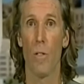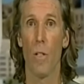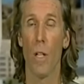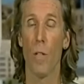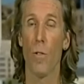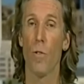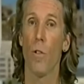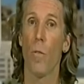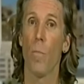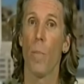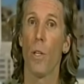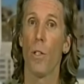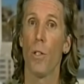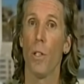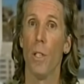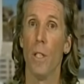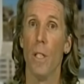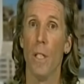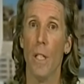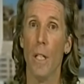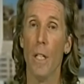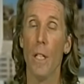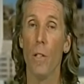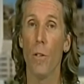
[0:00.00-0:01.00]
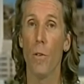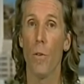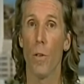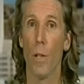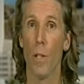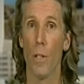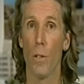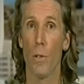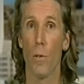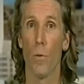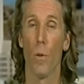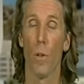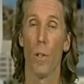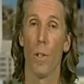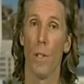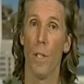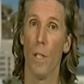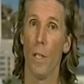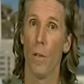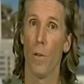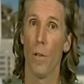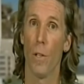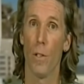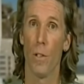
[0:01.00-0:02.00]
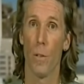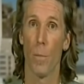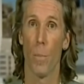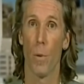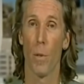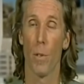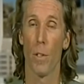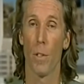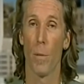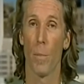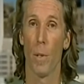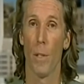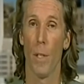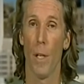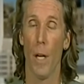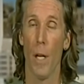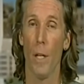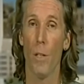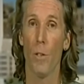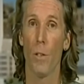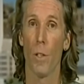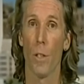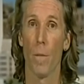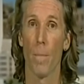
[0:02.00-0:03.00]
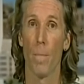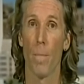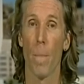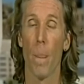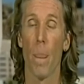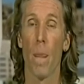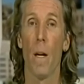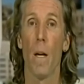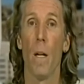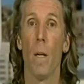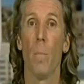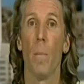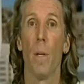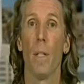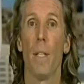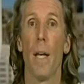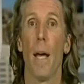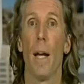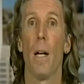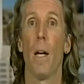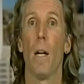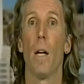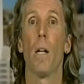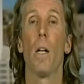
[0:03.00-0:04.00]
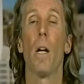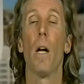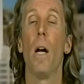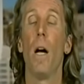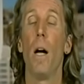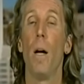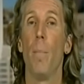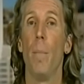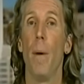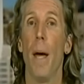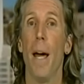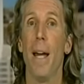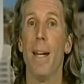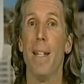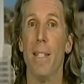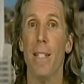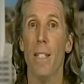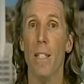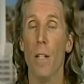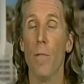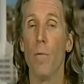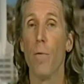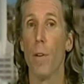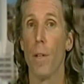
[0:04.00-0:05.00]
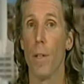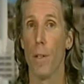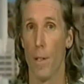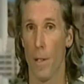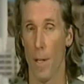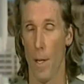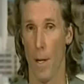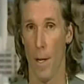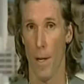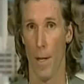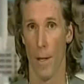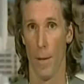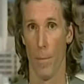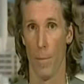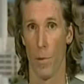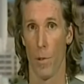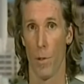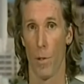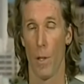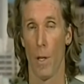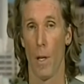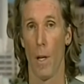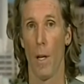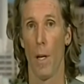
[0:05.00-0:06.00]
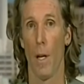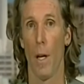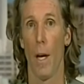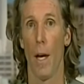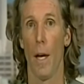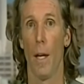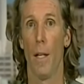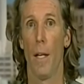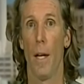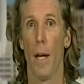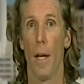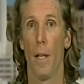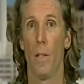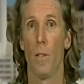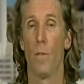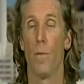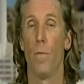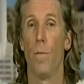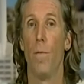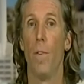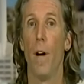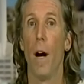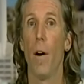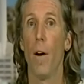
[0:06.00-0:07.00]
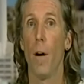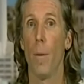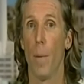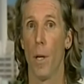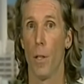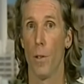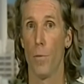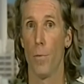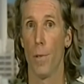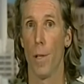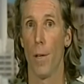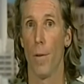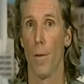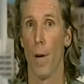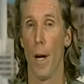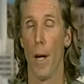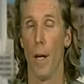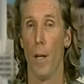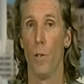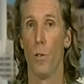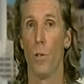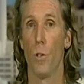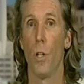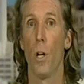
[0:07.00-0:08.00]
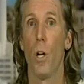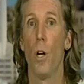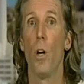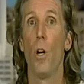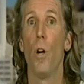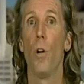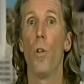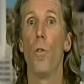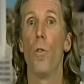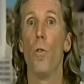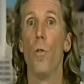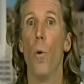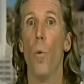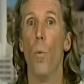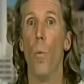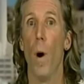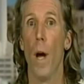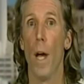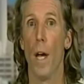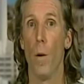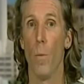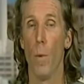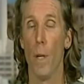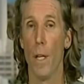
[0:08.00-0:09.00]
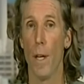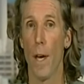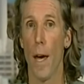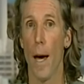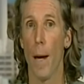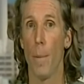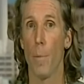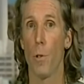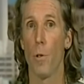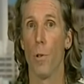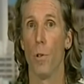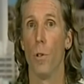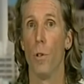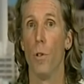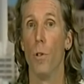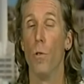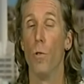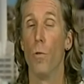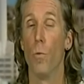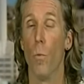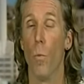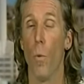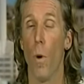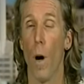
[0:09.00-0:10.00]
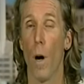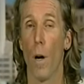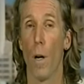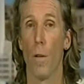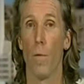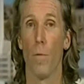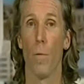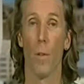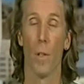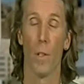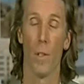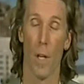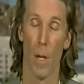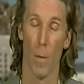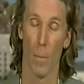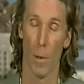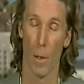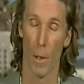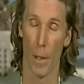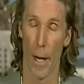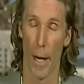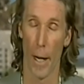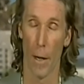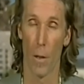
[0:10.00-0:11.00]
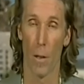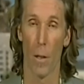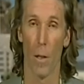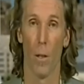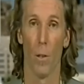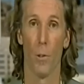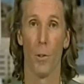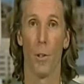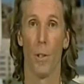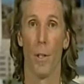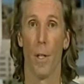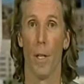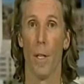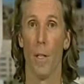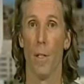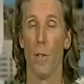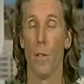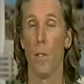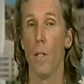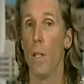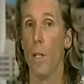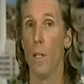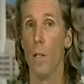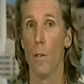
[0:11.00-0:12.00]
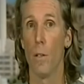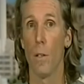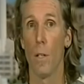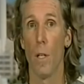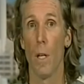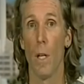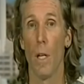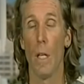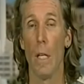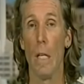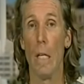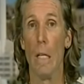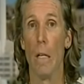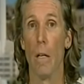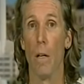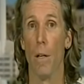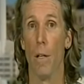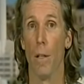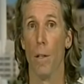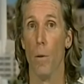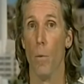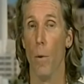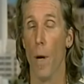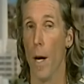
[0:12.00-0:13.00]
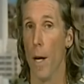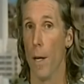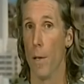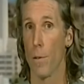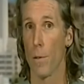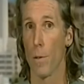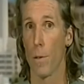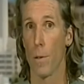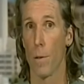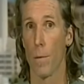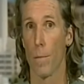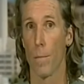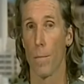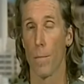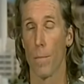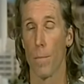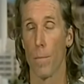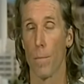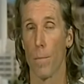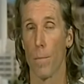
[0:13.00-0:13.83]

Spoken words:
is not so much an increase or decrease in precipitation, but that it'll come at different times, and hence very much rearrange the way we capture and use water, for example, in agriculture and in cities here in the West.